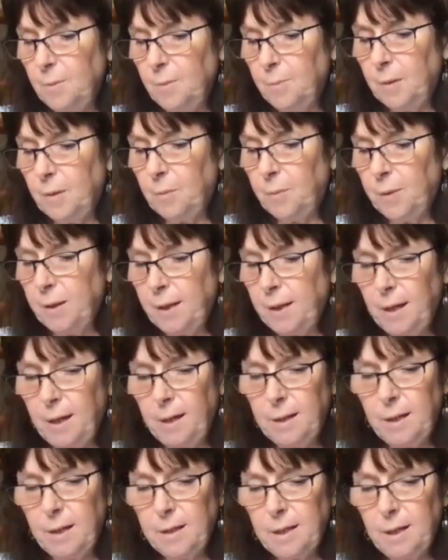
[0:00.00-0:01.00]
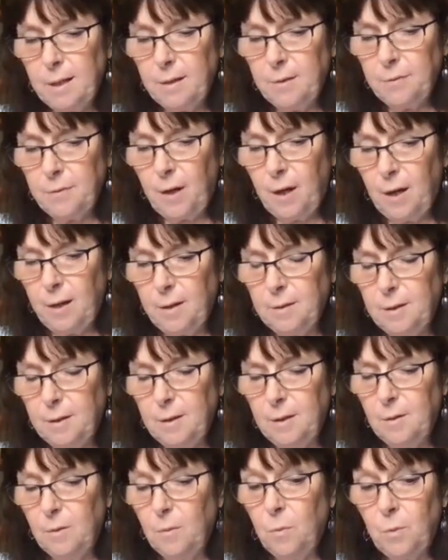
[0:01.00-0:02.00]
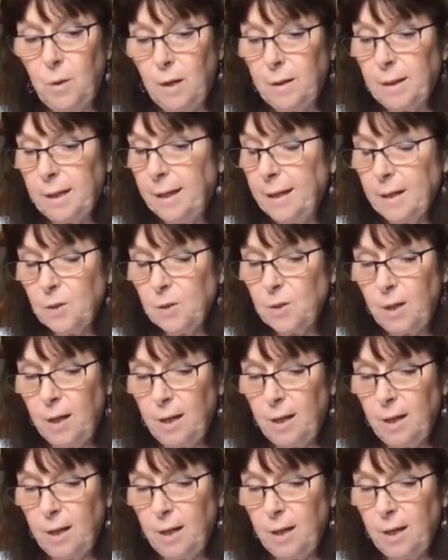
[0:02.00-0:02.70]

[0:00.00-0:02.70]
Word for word: But we can identify, can't